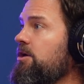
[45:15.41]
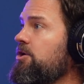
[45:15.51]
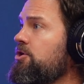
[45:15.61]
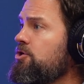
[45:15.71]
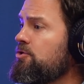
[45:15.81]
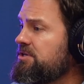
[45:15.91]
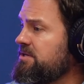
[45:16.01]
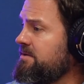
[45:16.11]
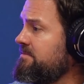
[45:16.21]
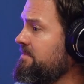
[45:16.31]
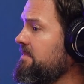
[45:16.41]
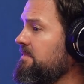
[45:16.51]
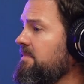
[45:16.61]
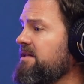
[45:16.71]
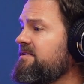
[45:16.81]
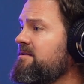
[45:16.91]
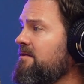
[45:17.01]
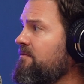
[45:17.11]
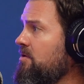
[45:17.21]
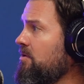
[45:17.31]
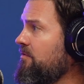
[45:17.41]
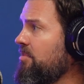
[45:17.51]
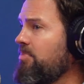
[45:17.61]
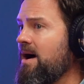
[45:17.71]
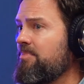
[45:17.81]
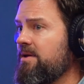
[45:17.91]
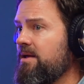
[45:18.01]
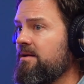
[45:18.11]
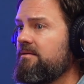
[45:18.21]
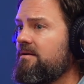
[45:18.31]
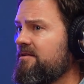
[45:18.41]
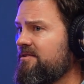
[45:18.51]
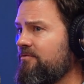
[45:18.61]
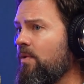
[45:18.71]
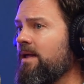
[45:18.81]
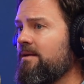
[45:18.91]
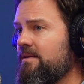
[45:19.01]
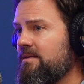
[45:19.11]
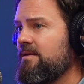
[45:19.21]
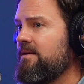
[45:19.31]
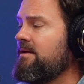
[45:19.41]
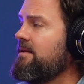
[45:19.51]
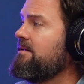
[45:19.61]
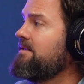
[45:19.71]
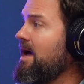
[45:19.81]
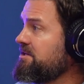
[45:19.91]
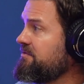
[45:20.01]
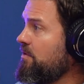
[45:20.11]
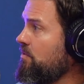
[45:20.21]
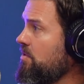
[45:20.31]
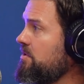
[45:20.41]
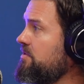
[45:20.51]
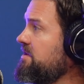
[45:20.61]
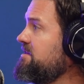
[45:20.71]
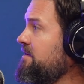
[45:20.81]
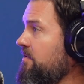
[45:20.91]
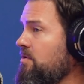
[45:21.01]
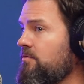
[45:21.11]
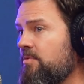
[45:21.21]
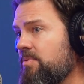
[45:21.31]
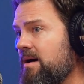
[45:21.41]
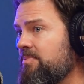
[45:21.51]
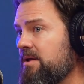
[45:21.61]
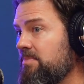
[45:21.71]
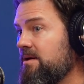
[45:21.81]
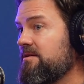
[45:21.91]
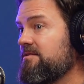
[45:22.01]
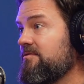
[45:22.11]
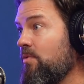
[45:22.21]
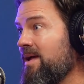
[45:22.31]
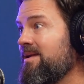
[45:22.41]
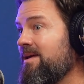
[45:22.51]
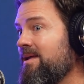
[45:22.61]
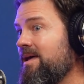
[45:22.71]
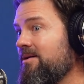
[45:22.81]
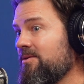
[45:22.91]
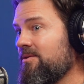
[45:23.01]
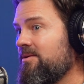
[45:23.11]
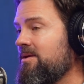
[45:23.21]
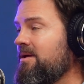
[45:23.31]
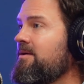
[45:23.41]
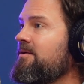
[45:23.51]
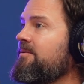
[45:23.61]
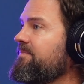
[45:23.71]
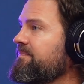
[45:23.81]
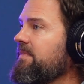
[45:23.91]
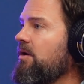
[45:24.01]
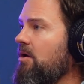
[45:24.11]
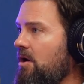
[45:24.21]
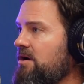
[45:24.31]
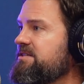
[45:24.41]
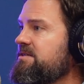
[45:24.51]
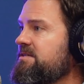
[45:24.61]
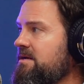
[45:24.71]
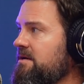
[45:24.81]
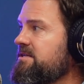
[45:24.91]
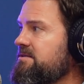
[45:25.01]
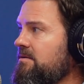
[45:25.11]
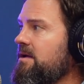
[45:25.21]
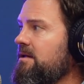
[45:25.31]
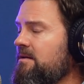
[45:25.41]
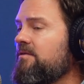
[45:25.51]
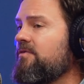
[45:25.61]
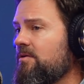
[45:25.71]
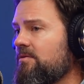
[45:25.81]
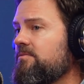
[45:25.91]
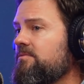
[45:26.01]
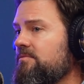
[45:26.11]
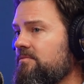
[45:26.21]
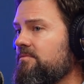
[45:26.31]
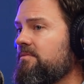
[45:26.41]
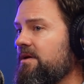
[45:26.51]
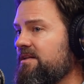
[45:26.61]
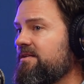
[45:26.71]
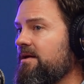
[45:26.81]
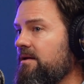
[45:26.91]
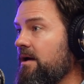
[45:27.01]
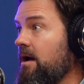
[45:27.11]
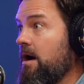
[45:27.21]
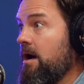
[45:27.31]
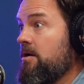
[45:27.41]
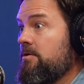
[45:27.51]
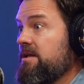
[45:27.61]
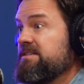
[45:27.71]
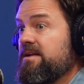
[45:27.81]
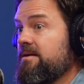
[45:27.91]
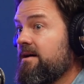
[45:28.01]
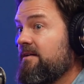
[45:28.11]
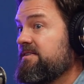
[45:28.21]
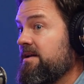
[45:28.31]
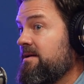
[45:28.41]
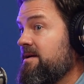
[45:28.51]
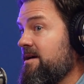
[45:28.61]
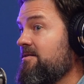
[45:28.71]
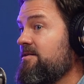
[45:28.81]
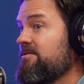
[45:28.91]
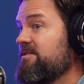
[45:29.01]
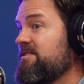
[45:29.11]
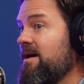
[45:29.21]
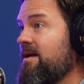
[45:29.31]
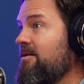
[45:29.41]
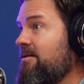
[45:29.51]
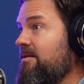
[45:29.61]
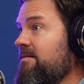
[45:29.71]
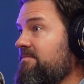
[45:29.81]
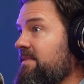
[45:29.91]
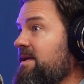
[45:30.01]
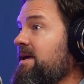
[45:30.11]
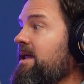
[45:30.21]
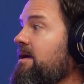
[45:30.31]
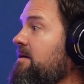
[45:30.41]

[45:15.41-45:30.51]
Houston, it's difficult for property because of wind. Dallas-Fort Worth, it's difficult for property because of wind and hail. Austin's going to start getting difficult. I already see it. I've seen carriers that are getting...